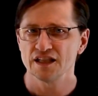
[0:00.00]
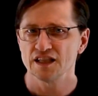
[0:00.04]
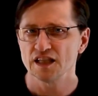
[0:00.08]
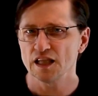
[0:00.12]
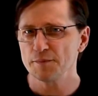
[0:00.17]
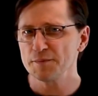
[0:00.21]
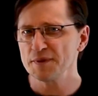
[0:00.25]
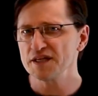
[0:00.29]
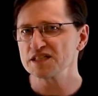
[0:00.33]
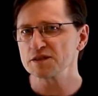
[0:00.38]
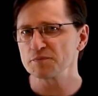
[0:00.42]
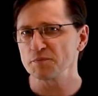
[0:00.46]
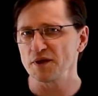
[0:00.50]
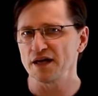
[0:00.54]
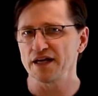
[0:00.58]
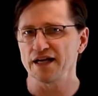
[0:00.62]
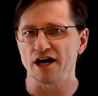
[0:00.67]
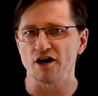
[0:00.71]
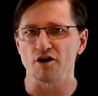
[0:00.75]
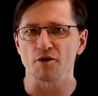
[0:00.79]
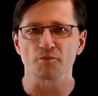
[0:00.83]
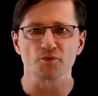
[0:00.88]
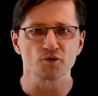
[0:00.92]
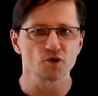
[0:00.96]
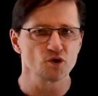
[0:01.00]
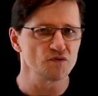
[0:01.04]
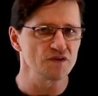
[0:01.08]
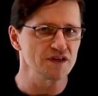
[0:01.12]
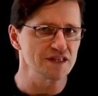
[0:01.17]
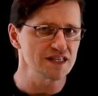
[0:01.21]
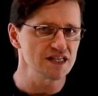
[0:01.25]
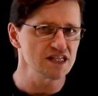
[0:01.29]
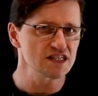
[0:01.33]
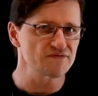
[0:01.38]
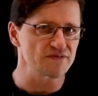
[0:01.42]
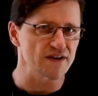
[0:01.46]
Let me explain how
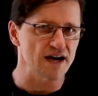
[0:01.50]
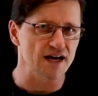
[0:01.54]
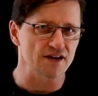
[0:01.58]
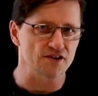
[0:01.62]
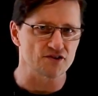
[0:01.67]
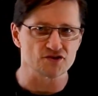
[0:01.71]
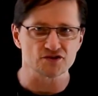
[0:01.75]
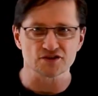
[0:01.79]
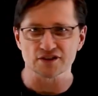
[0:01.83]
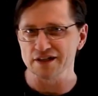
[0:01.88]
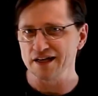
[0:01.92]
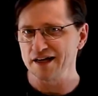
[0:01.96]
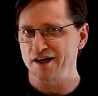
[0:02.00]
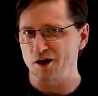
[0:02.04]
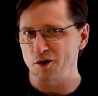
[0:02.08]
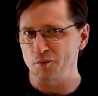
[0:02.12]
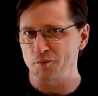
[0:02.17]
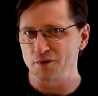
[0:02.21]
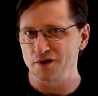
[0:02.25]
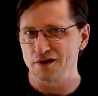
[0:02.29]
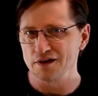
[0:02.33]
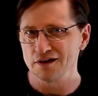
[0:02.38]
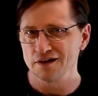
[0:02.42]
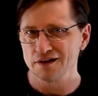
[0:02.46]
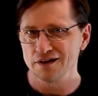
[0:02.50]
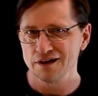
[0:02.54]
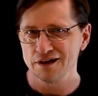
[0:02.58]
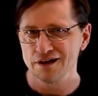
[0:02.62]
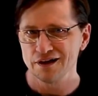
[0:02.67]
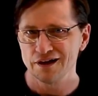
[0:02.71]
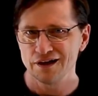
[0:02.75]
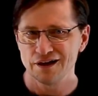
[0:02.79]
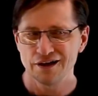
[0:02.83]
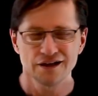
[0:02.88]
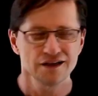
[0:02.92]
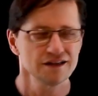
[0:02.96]
improving these factors can help.
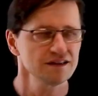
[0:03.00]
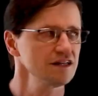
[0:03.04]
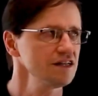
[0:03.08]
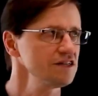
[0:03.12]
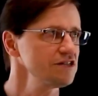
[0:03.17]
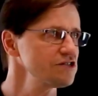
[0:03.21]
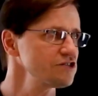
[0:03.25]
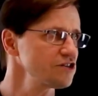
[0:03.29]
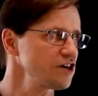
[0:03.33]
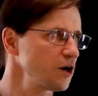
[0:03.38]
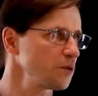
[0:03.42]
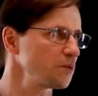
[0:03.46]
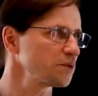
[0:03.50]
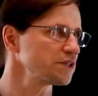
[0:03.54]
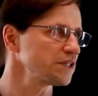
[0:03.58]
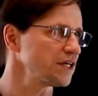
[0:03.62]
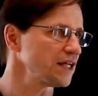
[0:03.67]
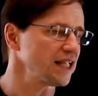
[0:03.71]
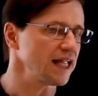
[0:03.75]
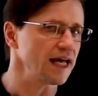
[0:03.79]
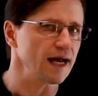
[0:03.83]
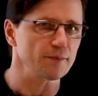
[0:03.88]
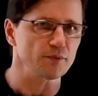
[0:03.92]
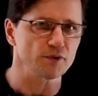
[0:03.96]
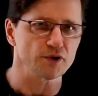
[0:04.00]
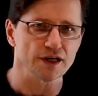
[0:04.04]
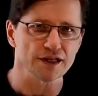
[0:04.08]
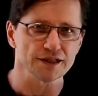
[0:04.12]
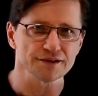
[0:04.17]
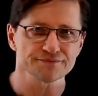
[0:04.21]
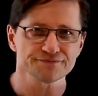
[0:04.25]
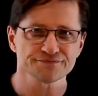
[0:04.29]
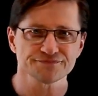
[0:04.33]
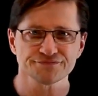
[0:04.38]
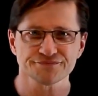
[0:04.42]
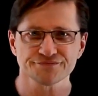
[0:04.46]
Let's start with collaborate.